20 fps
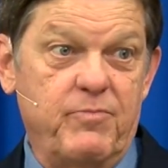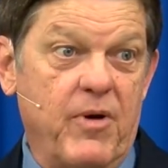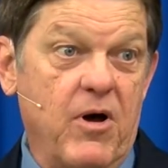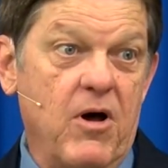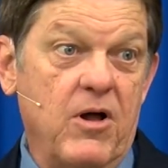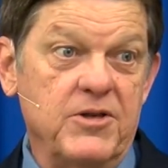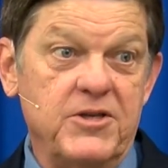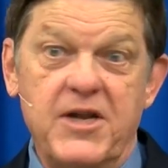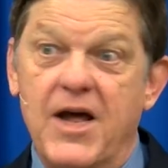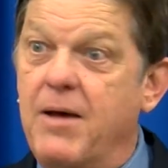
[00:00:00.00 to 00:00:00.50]

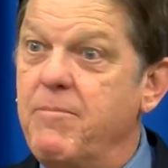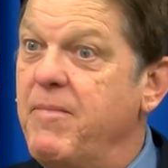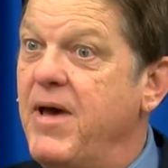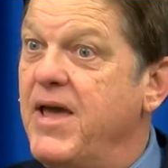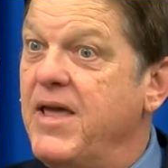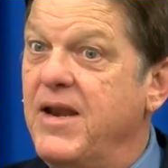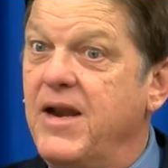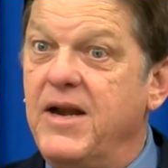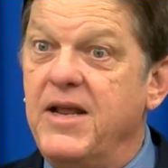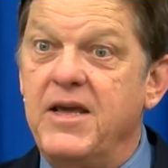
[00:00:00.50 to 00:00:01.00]
Paul's not
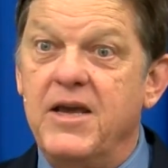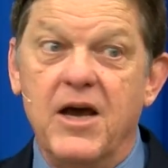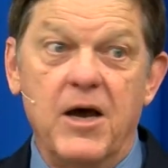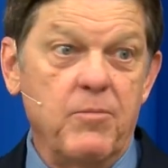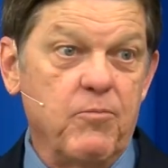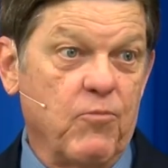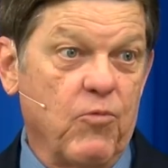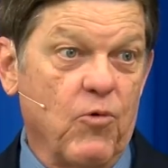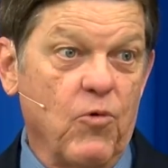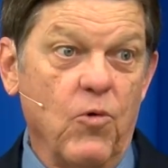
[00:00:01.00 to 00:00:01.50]
made any
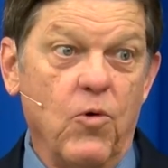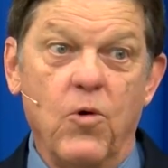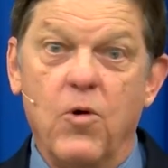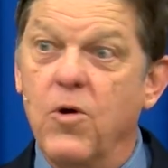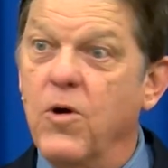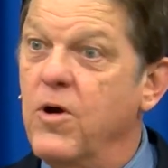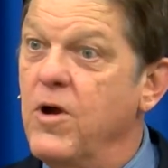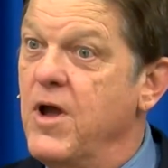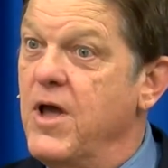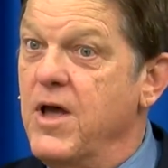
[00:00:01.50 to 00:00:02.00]

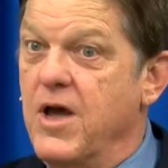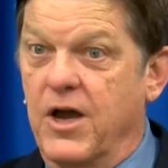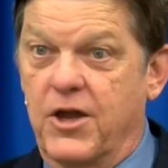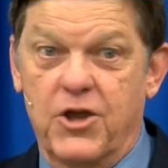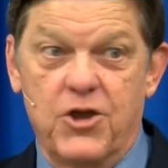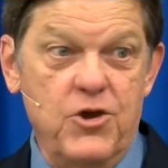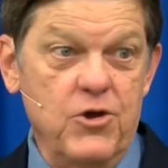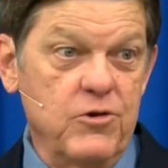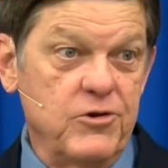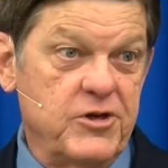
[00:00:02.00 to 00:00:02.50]
uproar,
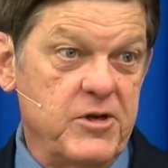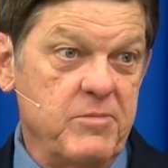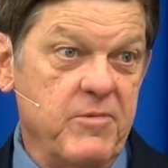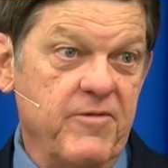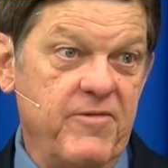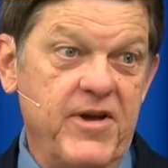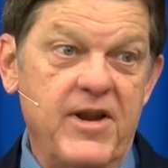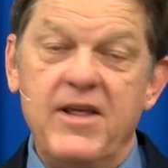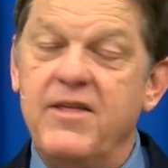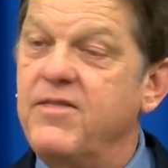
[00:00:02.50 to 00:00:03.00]
accused him
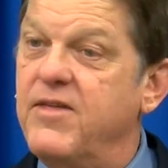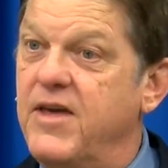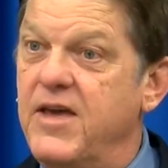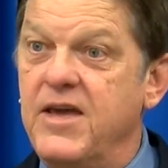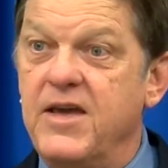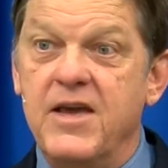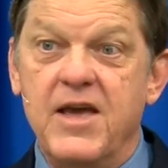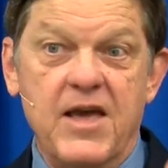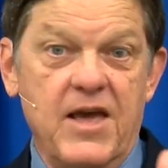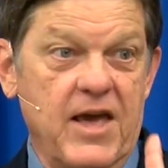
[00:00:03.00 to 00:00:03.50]
of anything,